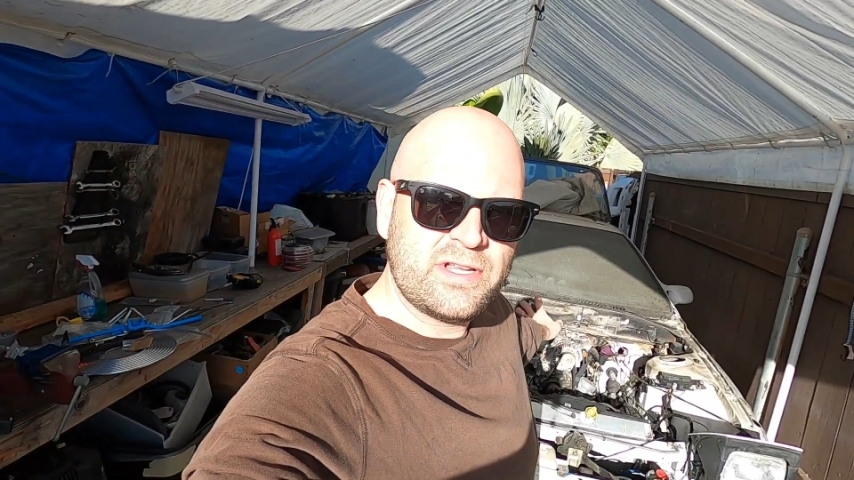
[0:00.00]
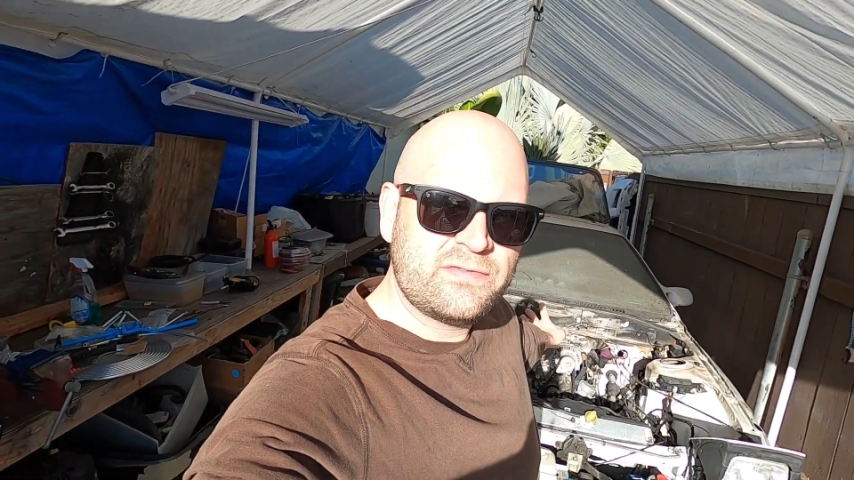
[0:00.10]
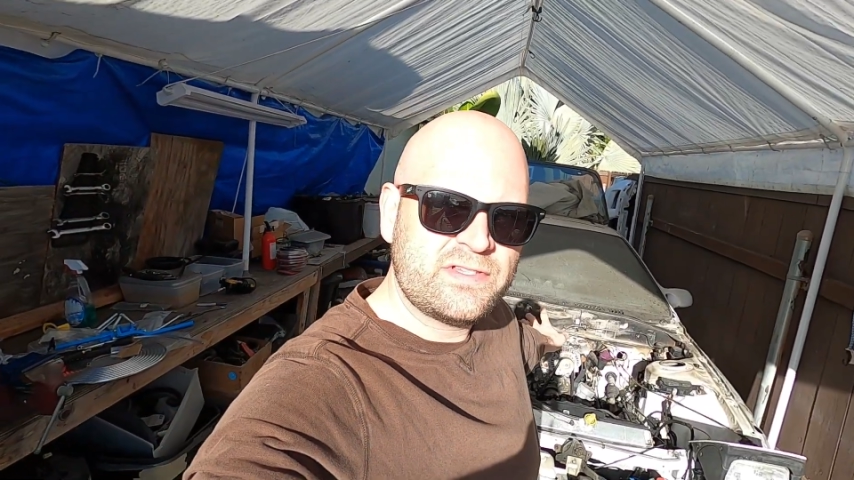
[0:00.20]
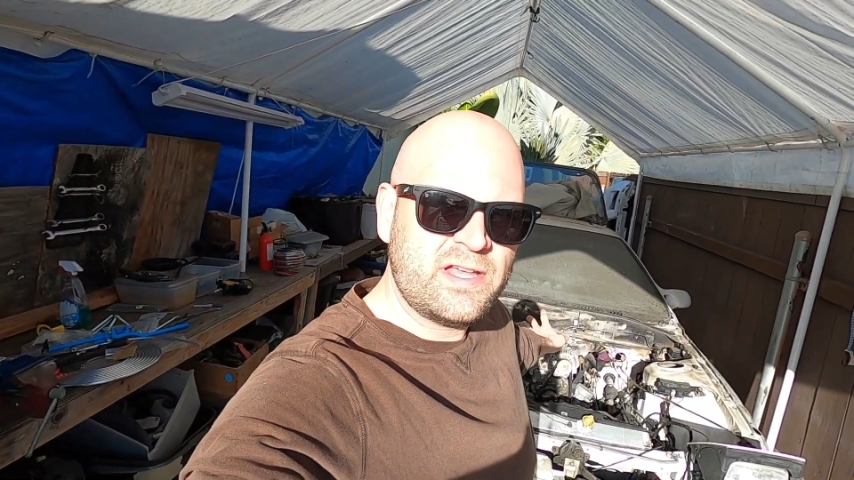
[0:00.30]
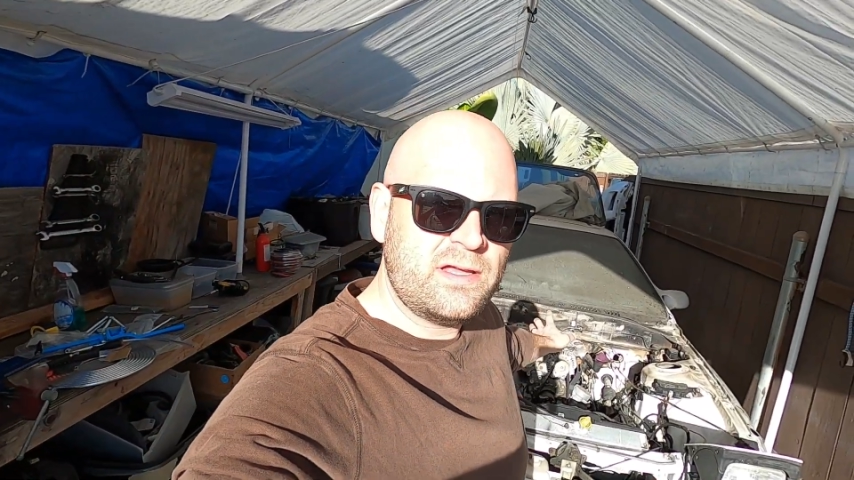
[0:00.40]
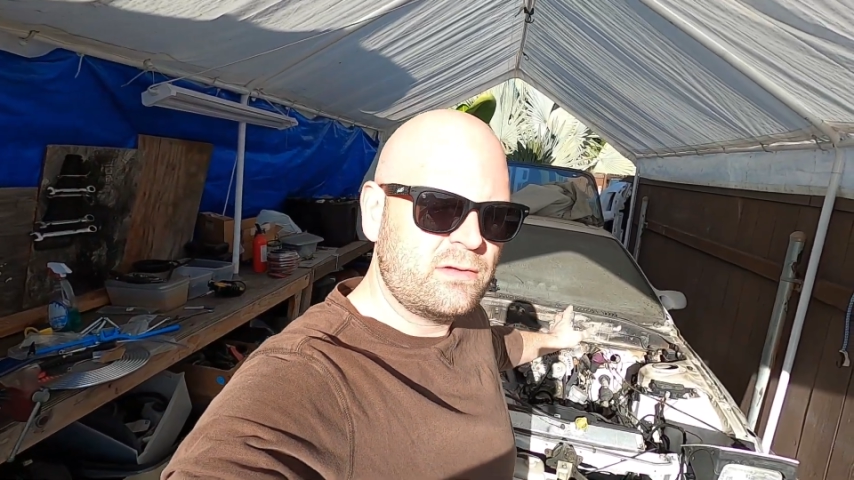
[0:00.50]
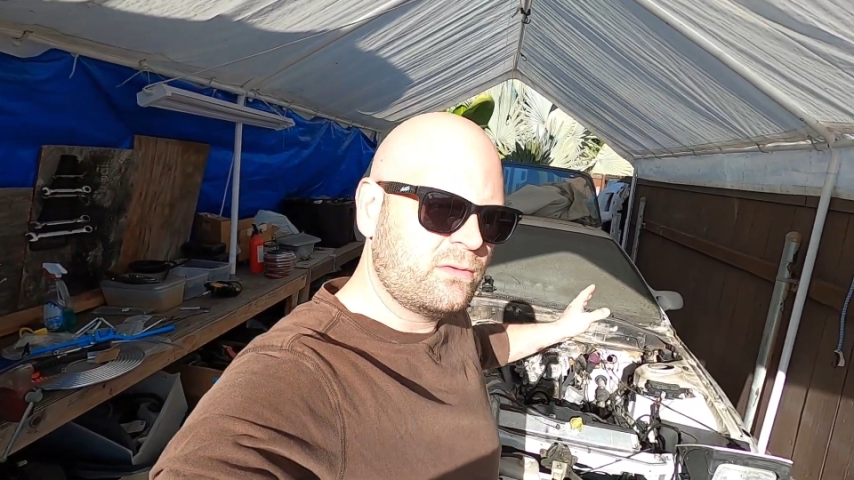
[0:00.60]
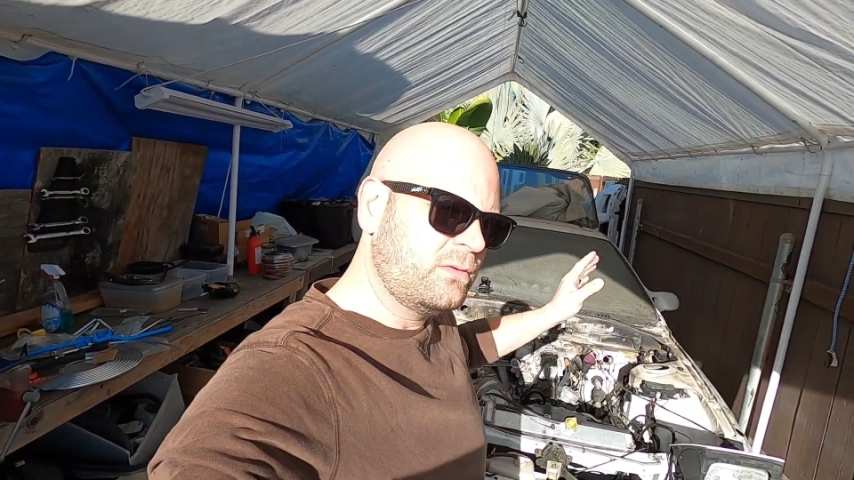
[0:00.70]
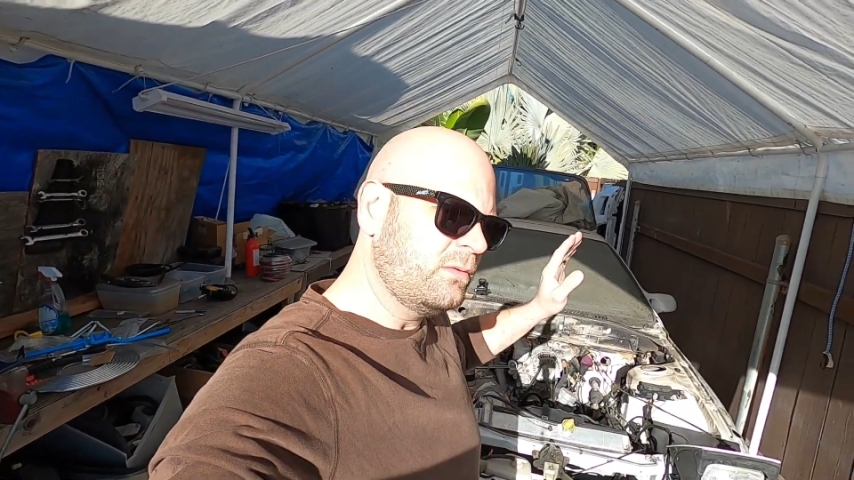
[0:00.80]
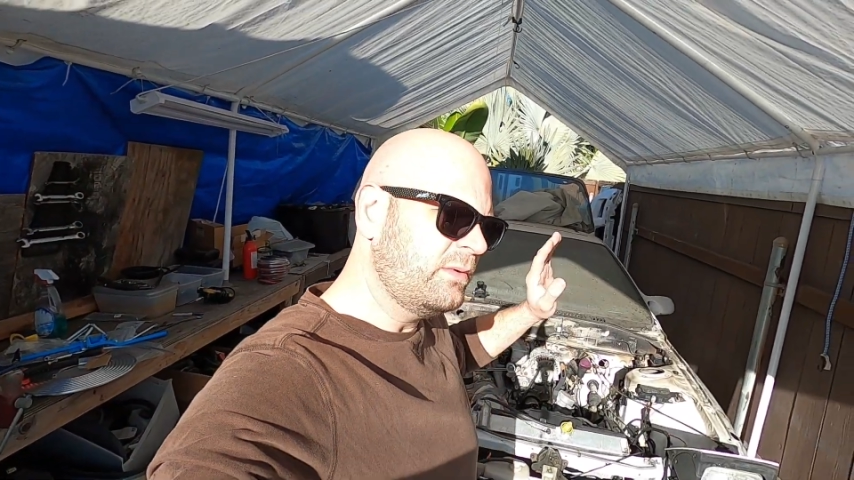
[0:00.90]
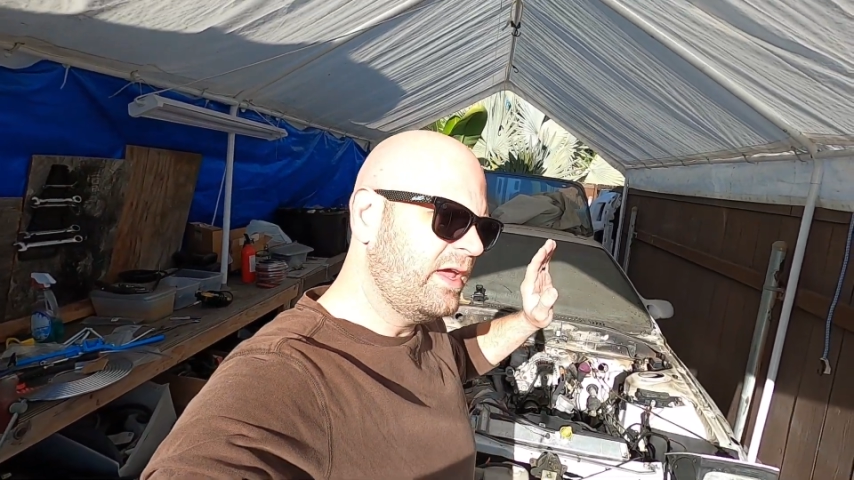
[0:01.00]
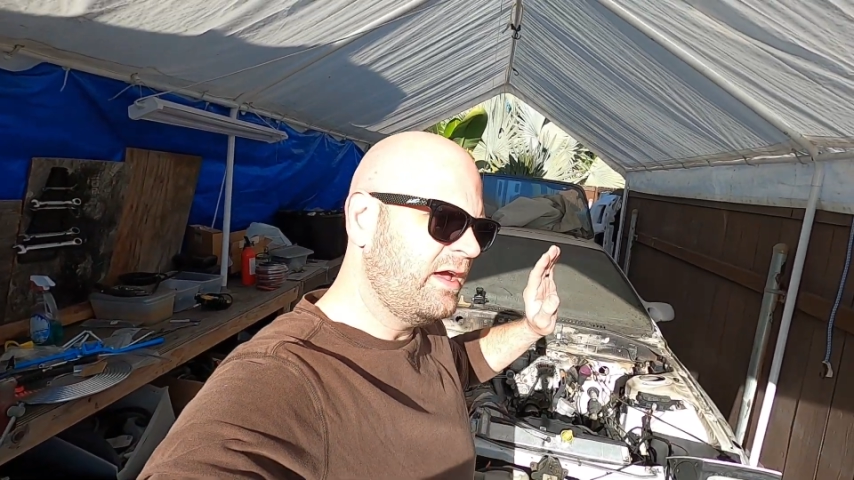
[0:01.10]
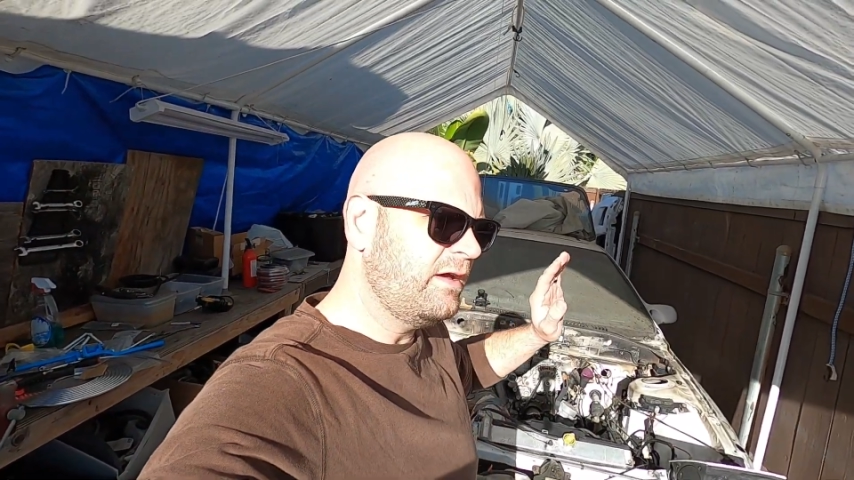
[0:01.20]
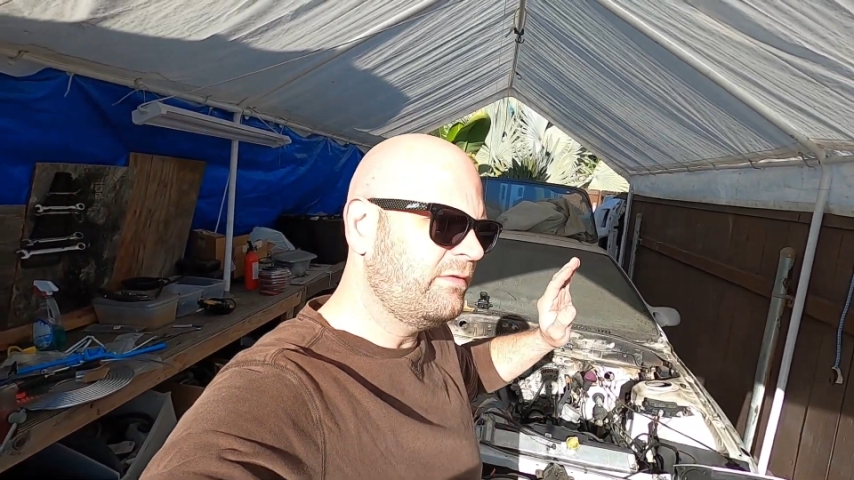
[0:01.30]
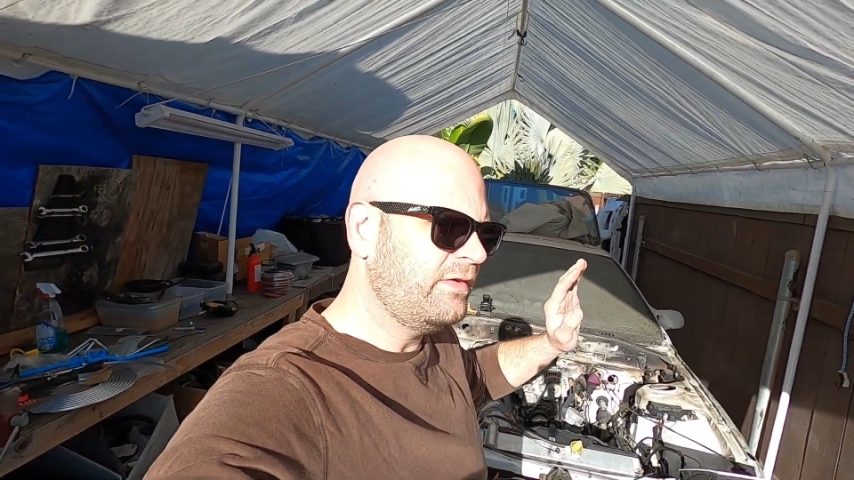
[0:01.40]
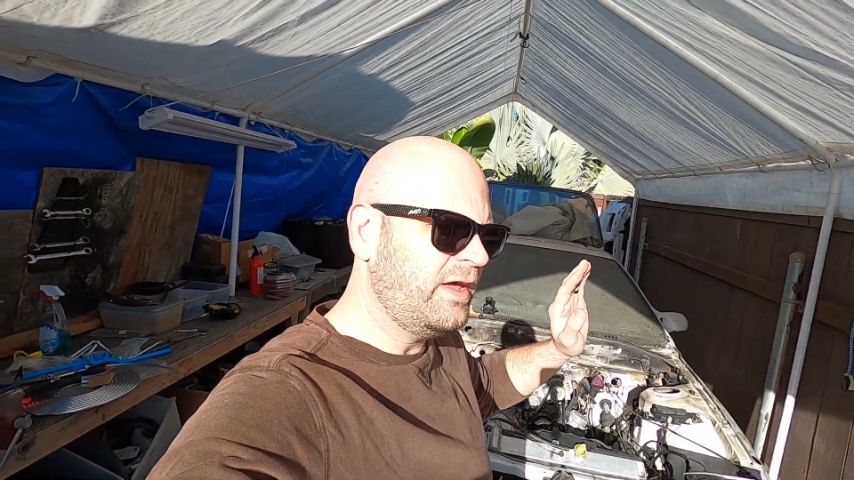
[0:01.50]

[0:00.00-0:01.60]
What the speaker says: FC. We have